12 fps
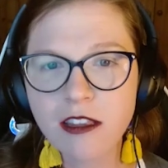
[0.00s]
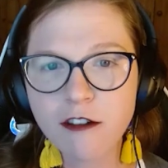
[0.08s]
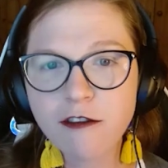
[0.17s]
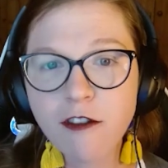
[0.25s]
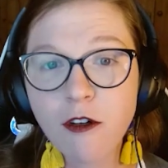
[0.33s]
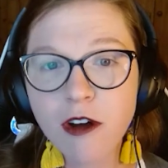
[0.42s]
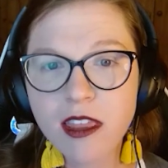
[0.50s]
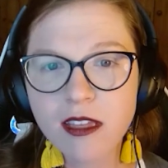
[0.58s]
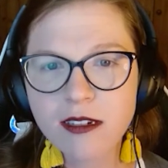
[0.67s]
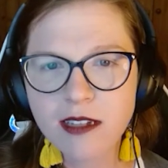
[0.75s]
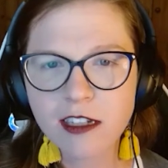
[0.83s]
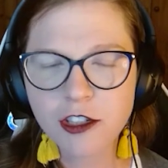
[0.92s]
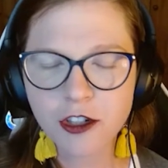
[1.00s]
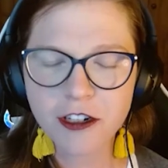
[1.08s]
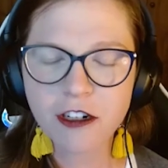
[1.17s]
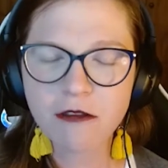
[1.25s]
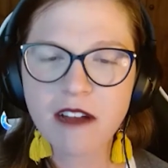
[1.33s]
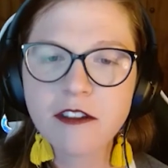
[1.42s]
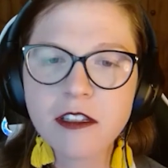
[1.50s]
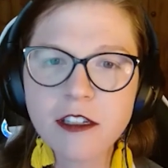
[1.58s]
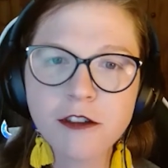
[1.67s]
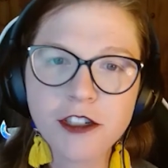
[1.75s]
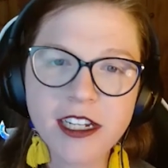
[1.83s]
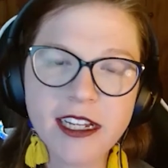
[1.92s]
the fourth industrial
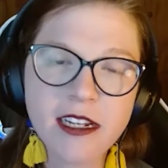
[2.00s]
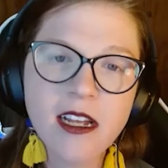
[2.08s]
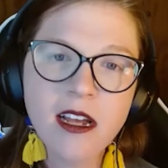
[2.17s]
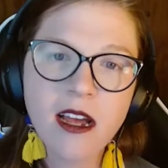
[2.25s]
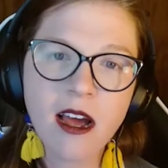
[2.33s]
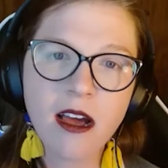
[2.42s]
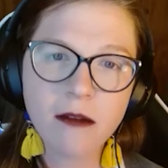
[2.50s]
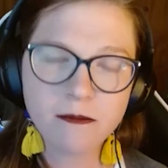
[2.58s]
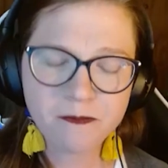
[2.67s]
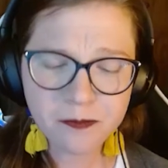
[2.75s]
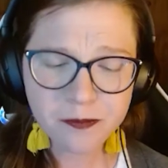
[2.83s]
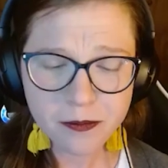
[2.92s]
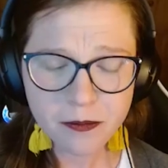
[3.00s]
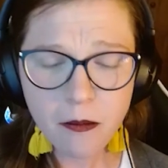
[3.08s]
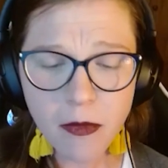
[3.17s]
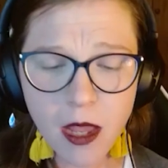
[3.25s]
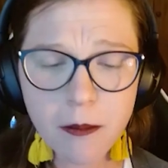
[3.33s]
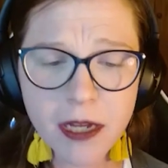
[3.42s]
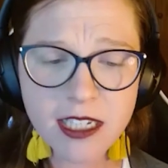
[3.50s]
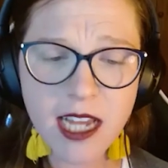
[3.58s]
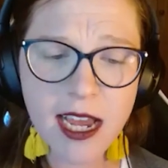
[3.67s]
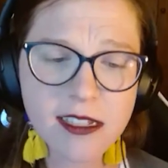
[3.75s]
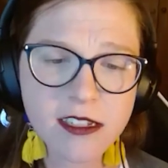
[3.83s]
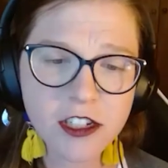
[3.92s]
revolution. But
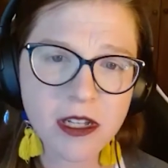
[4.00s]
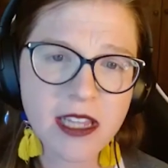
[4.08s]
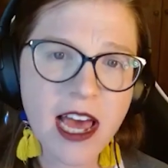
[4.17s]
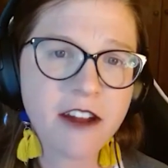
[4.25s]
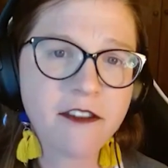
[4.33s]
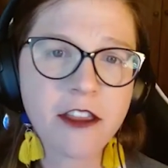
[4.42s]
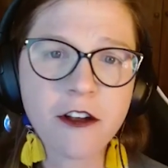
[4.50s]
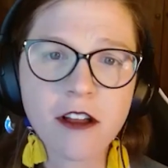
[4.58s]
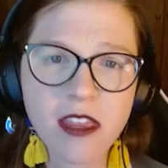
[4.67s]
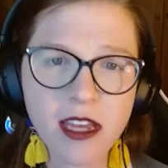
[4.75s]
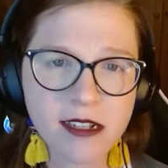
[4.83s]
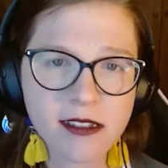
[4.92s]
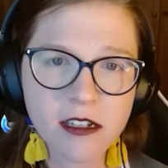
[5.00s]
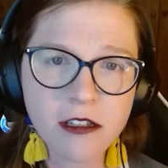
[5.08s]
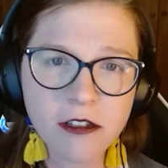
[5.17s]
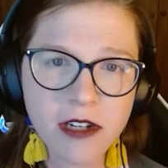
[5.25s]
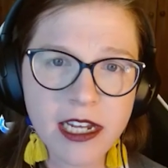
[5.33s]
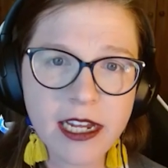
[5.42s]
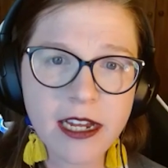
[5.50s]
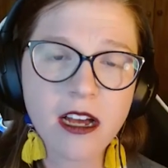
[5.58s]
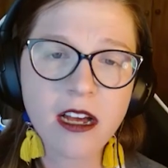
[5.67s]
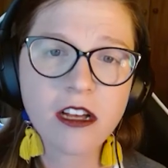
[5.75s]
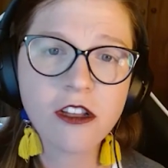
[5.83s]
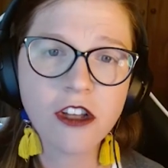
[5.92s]
ties into a lot of other things, including
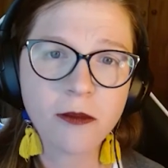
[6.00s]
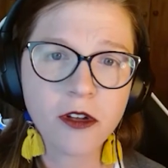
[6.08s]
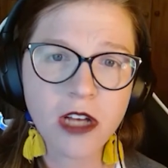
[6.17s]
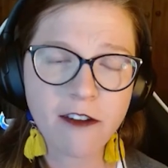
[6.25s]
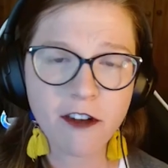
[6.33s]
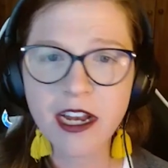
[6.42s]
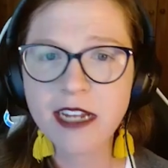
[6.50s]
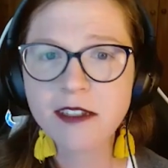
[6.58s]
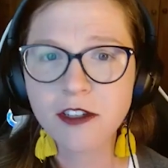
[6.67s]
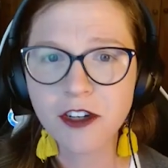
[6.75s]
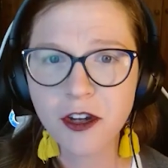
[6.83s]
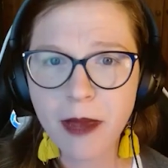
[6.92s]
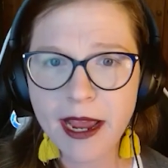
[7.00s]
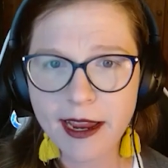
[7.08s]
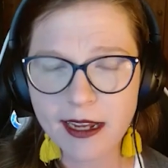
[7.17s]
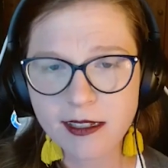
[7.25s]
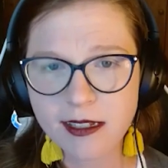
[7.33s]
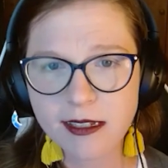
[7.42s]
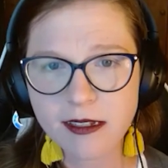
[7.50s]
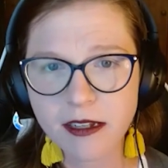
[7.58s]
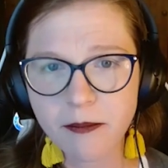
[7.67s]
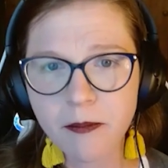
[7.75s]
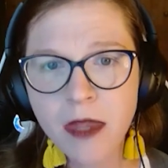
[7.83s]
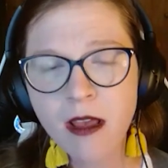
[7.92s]
global governance, a new banking
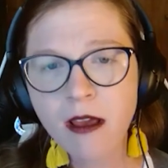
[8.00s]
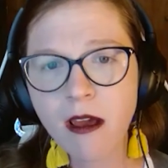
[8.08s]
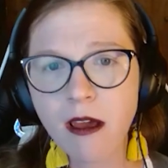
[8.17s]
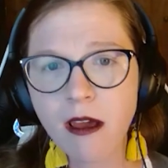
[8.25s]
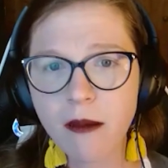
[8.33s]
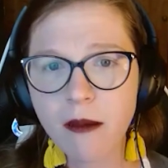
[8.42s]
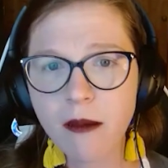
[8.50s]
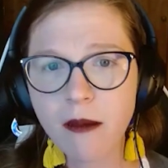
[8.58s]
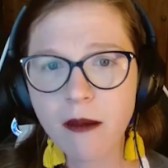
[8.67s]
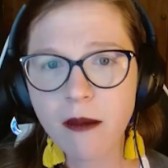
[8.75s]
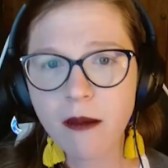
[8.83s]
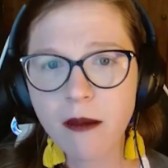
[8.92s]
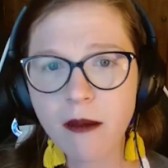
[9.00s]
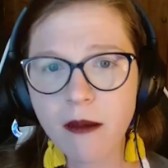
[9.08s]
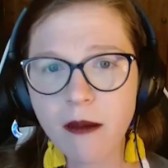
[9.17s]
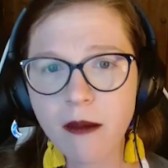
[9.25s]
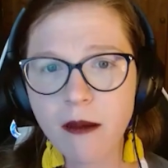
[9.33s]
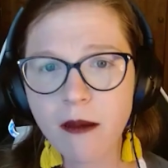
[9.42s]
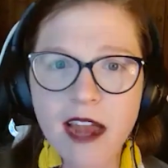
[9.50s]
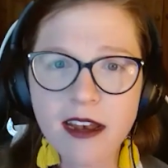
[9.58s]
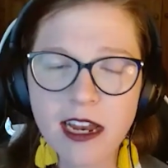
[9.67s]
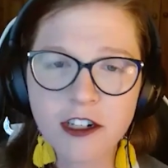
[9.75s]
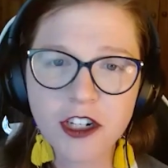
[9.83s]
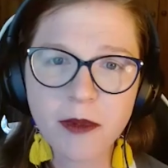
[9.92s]
system, and things of
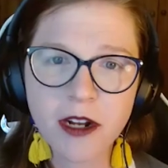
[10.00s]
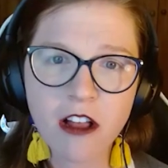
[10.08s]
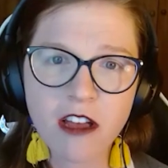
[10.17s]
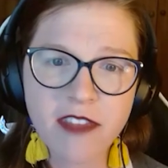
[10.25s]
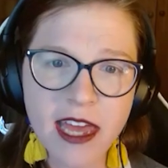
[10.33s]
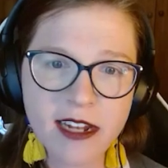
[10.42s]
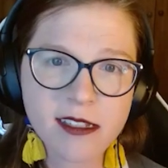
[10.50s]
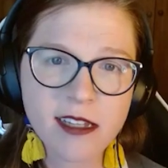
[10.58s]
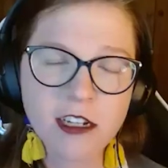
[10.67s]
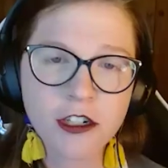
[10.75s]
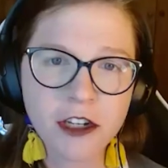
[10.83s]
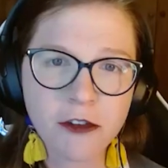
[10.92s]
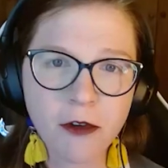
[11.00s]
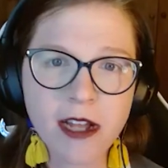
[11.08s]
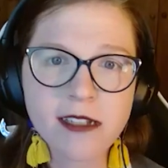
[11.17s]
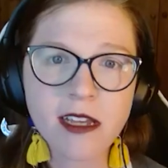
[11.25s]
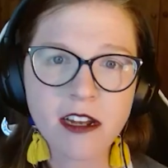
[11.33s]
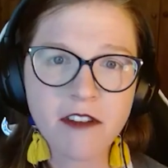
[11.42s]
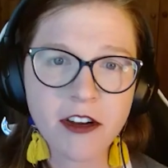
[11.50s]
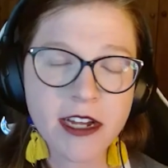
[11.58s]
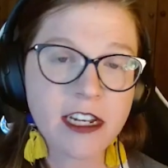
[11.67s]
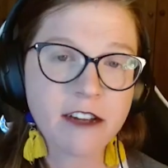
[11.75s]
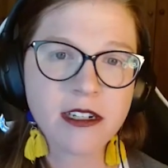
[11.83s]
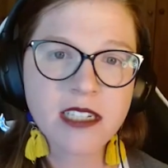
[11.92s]
that nature. But all of that essentially runs on a very
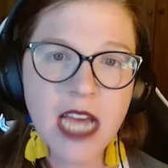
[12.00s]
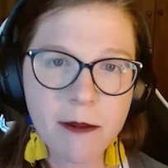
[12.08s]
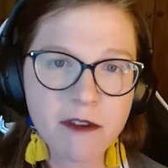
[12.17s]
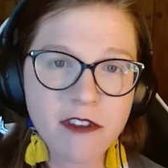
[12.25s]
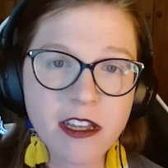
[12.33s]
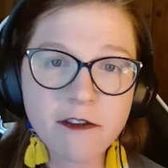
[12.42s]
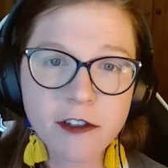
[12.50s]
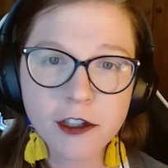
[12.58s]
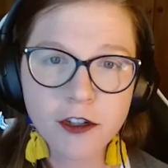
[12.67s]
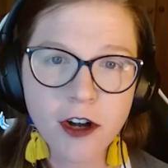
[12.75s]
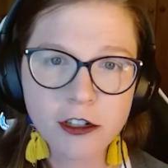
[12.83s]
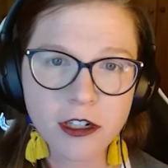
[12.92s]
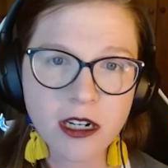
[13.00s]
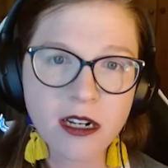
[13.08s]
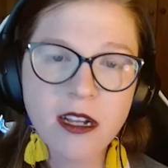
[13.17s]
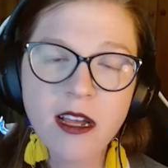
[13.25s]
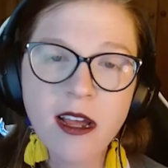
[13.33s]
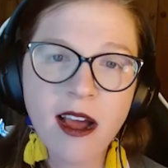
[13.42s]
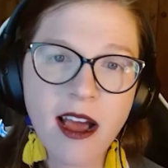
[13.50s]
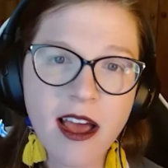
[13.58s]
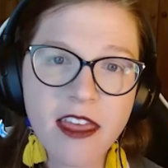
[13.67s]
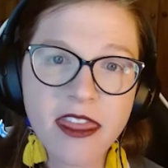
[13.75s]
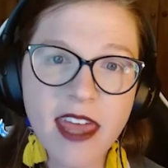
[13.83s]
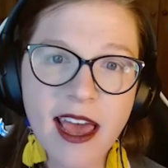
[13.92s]
different type of infrastructure
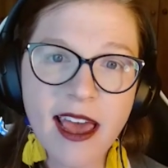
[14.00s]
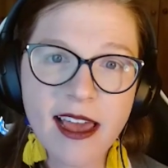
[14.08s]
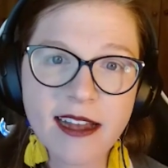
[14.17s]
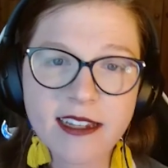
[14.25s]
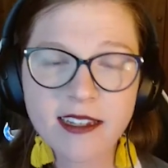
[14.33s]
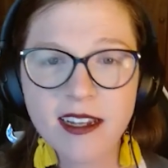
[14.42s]
that